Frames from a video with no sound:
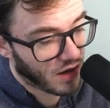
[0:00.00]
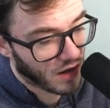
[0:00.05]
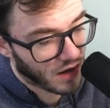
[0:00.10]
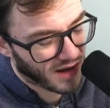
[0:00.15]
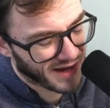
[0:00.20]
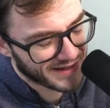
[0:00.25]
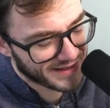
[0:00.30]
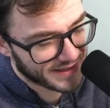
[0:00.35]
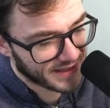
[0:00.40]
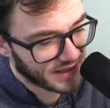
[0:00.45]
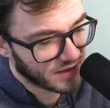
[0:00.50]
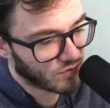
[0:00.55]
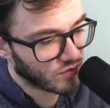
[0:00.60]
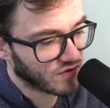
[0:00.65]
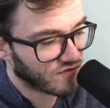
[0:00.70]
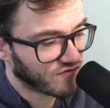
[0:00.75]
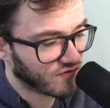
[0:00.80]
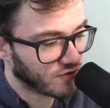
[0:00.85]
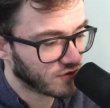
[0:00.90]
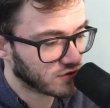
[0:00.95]
Ideally, I want
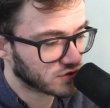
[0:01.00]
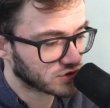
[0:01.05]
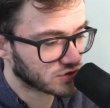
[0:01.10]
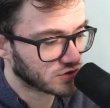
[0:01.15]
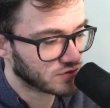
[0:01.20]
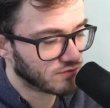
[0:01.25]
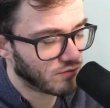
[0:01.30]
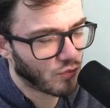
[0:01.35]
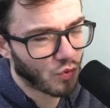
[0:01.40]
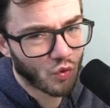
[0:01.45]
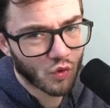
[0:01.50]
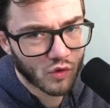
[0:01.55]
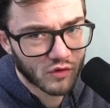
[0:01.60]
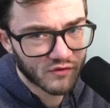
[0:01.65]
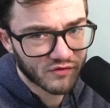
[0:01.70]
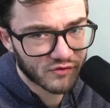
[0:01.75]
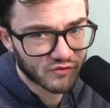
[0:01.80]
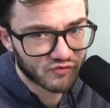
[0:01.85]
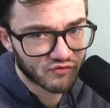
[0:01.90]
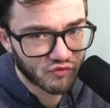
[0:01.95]
to focus on more
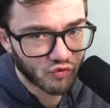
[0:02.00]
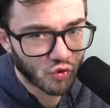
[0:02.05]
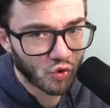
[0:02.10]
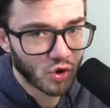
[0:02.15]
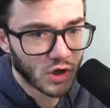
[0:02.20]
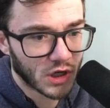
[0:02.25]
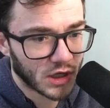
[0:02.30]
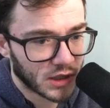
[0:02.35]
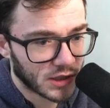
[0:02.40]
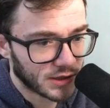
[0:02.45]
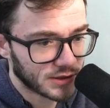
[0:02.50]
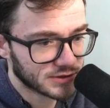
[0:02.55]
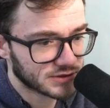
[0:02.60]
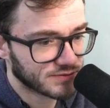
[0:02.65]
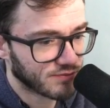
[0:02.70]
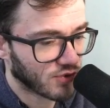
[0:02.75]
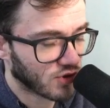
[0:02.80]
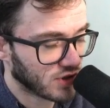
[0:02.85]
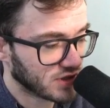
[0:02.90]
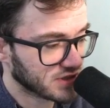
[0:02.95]
of the raw cards
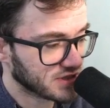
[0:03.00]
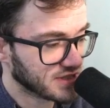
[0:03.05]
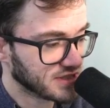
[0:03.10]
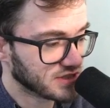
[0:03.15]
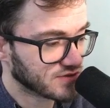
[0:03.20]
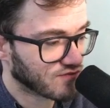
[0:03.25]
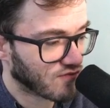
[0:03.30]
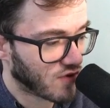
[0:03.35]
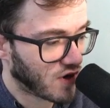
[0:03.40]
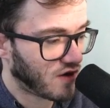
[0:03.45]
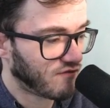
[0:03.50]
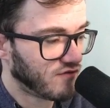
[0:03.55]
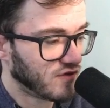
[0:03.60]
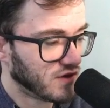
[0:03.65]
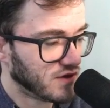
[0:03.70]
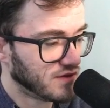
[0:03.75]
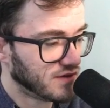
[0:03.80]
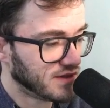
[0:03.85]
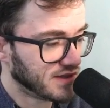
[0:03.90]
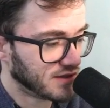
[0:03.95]
prices rather
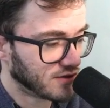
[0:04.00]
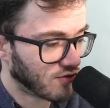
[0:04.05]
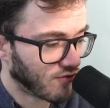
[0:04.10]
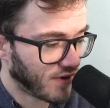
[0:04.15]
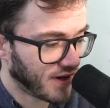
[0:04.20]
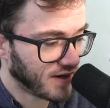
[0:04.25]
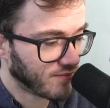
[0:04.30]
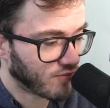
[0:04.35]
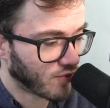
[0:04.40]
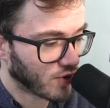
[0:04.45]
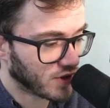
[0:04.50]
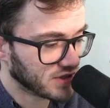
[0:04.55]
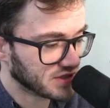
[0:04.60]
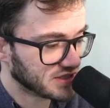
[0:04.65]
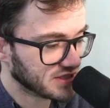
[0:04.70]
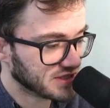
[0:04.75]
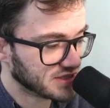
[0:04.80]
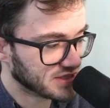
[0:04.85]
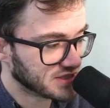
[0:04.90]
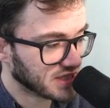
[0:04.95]
than the graded
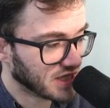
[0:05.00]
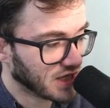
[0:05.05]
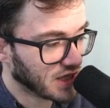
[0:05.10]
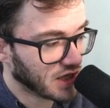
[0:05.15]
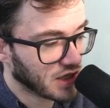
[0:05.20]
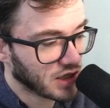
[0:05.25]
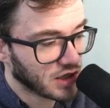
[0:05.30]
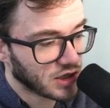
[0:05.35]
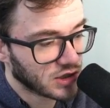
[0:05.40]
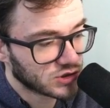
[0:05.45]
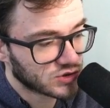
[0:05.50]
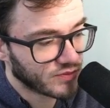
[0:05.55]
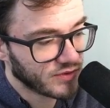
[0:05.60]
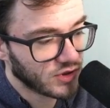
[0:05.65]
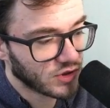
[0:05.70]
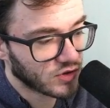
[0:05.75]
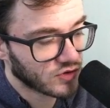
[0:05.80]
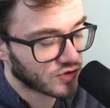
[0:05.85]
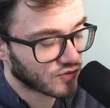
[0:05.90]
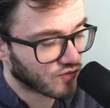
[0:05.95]
prices. So we
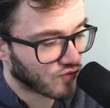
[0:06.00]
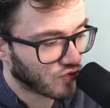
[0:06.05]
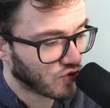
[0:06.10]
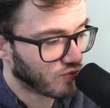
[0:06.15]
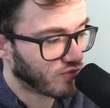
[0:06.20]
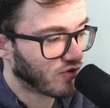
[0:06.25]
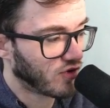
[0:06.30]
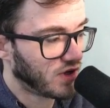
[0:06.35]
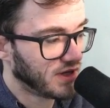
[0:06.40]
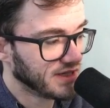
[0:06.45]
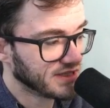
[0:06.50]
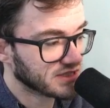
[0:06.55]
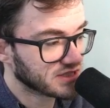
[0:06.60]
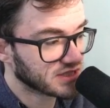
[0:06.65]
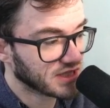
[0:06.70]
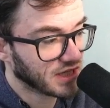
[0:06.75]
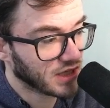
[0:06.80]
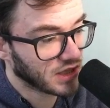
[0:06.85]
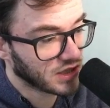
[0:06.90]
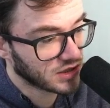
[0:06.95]
look at the raw price.
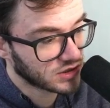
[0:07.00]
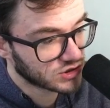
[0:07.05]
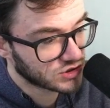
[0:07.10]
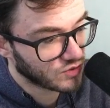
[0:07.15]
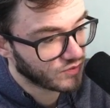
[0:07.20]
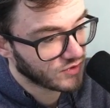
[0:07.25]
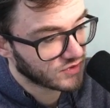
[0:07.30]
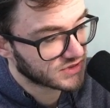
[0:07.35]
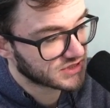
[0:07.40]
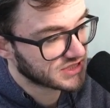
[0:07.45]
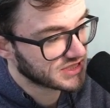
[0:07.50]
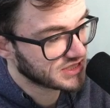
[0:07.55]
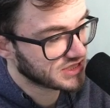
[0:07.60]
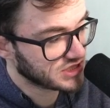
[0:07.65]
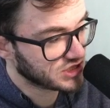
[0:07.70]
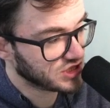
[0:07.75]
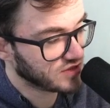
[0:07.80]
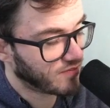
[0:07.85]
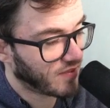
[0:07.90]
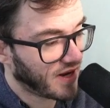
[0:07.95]
So we've got the
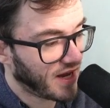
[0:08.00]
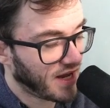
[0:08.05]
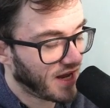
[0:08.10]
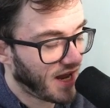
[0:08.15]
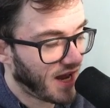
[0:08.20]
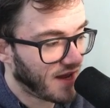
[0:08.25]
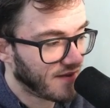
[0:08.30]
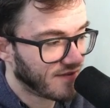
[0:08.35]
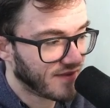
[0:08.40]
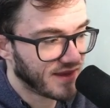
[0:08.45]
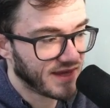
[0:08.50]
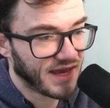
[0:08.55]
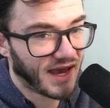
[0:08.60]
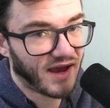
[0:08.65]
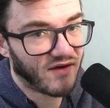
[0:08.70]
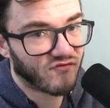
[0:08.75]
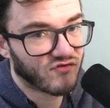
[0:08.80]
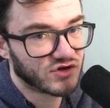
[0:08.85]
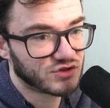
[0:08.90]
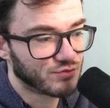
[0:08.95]
TCG Player and the
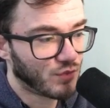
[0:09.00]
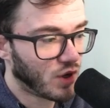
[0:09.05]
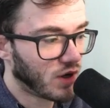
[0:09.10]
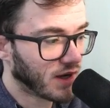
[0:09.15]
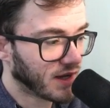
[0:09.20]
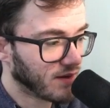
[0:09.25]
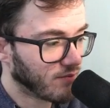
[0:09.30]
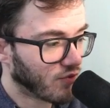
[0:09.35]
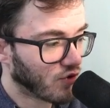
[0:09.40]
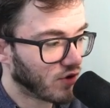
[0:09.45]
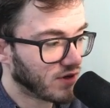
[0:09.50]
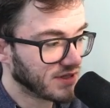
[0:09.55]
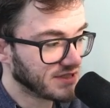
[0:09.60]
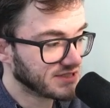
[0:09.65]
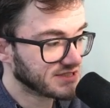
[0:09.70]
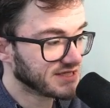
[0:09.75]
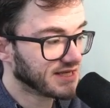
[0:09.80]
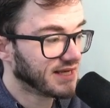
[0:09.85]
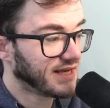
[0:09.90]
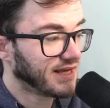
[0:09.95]
average market price.